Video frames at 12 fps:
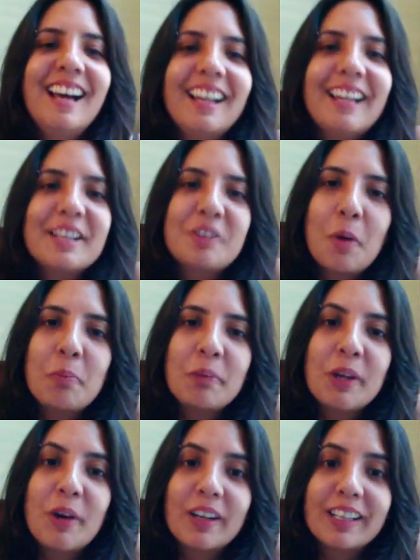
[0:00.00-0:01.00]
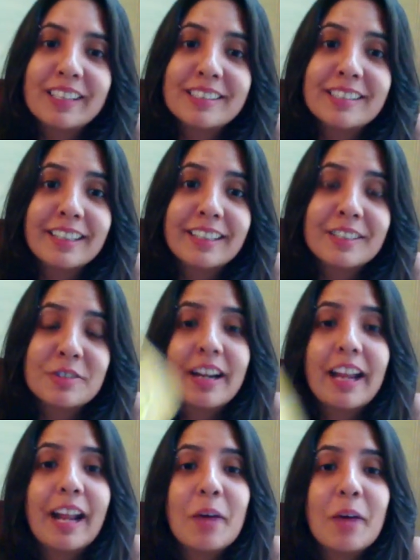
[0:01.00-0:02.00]
Let's hope we all can say this,
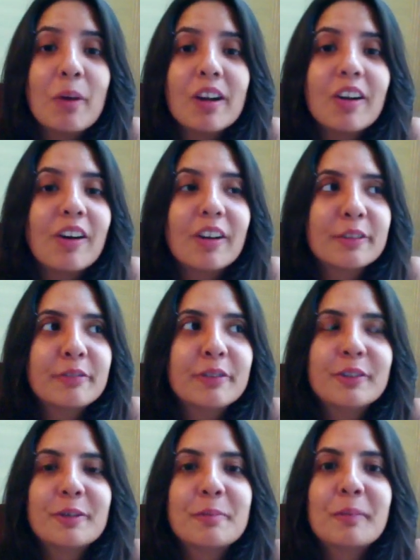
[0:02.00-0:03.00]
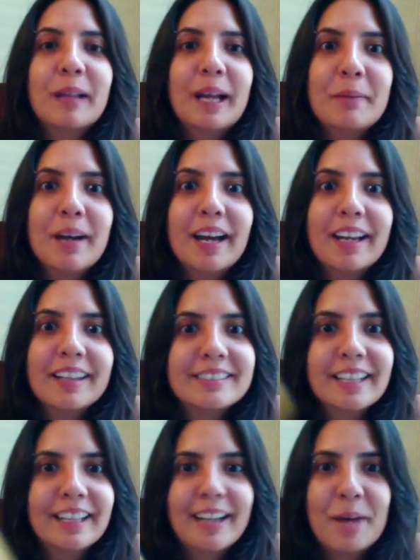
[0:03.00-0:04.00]
right? And I want all of you to reply back and
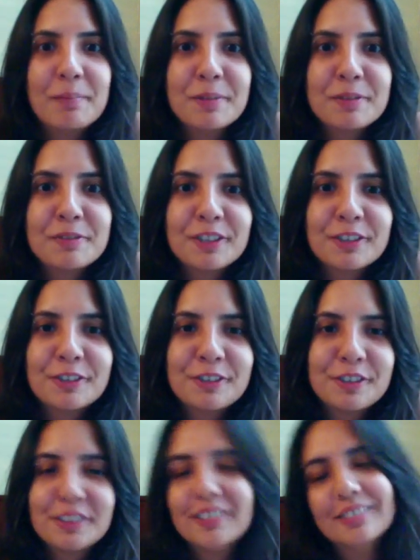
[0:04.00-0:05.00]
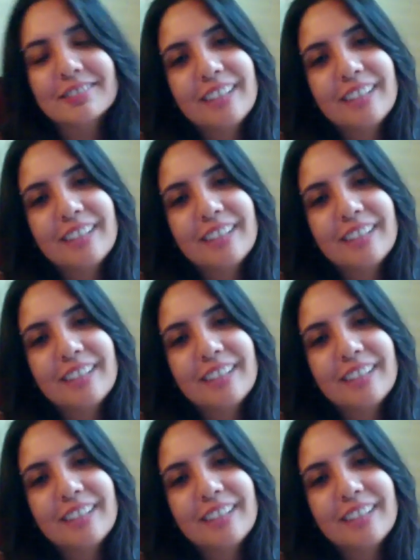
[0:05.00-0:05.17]
say it happened for you too.